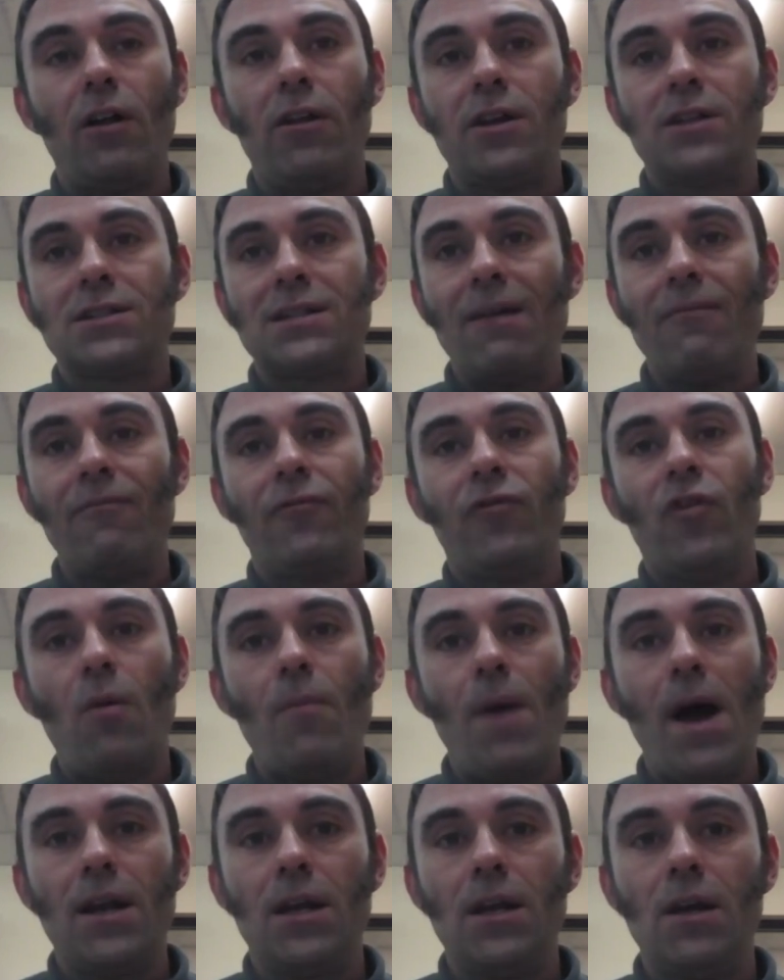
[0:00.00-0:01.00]
the same
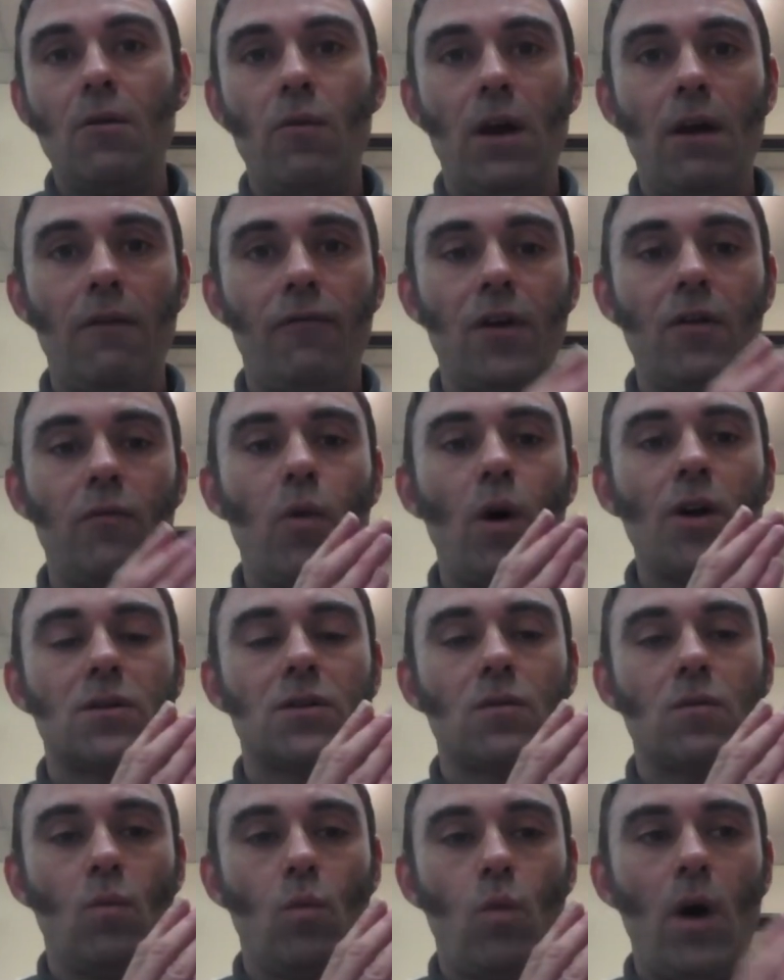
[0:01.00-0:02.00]
format you if you've
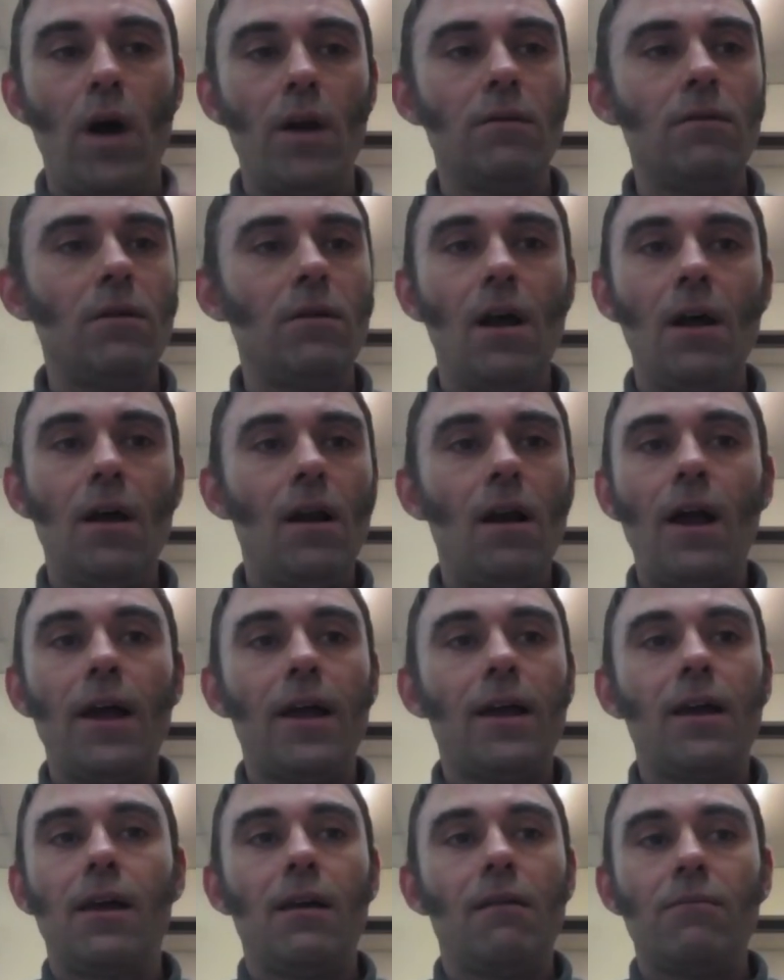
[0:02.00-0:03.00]
watched one
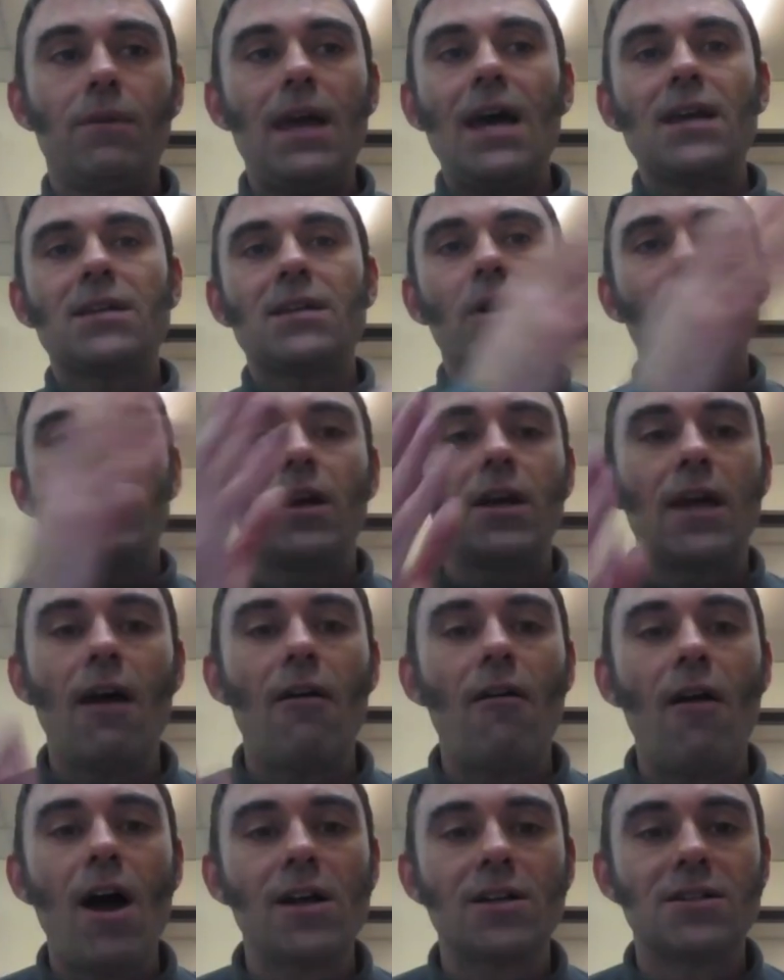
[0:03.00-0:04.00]
like gas monkey
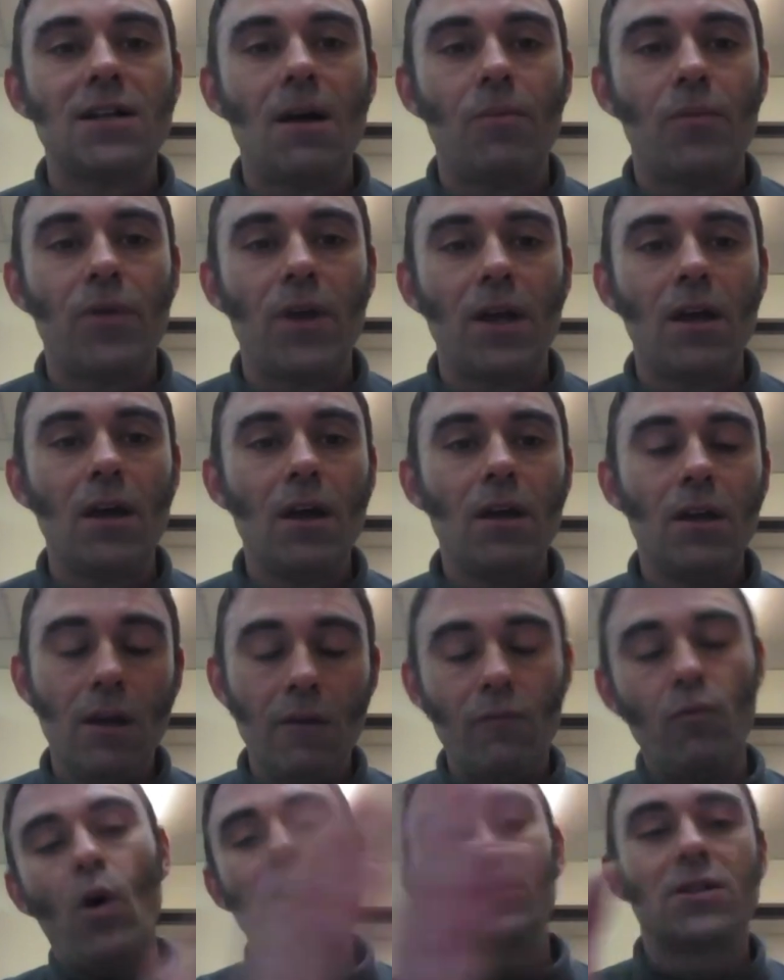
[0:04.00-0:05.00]
garage type thing
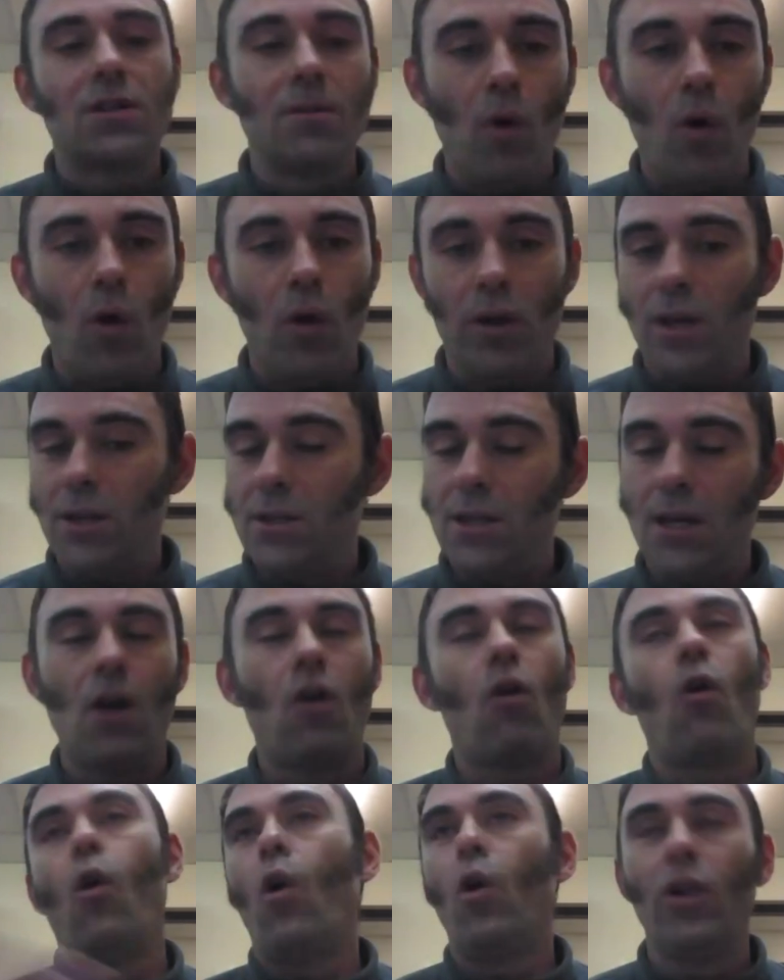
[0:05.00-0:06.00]
you've watched them all because
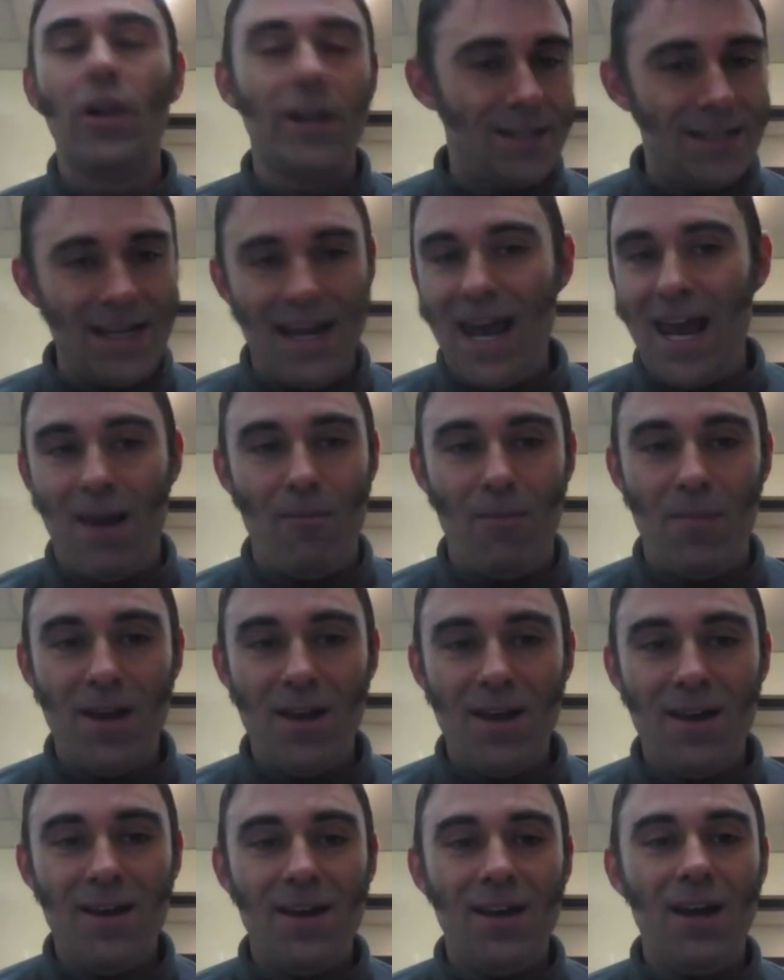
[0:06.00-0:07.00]
they're all the same
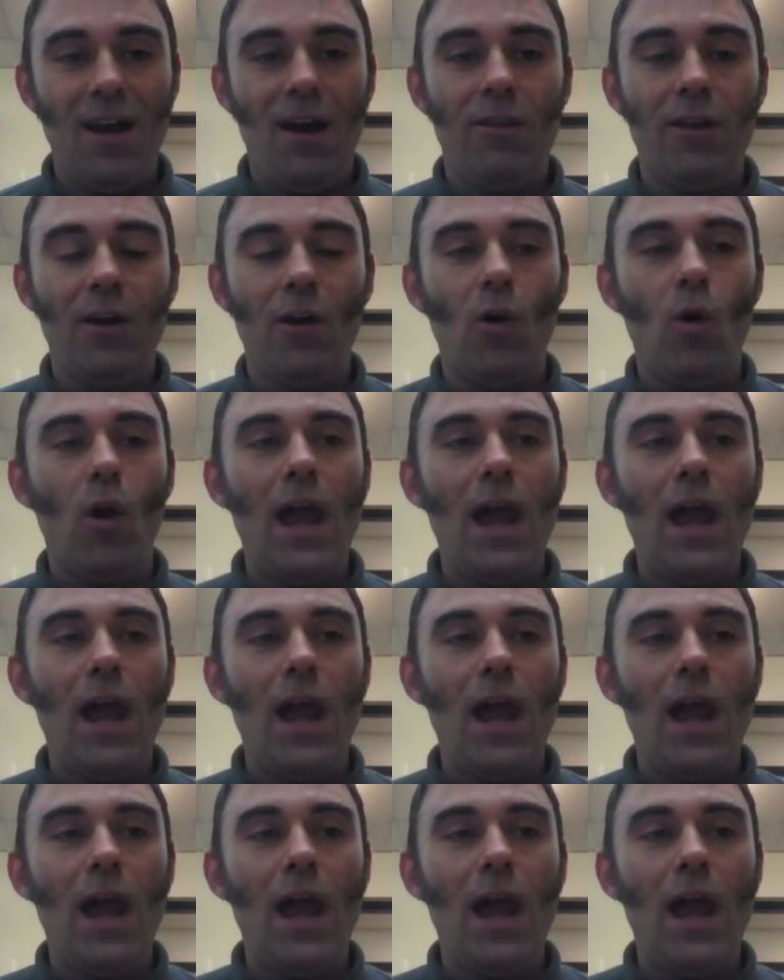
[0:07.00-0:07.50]
you know they yeah.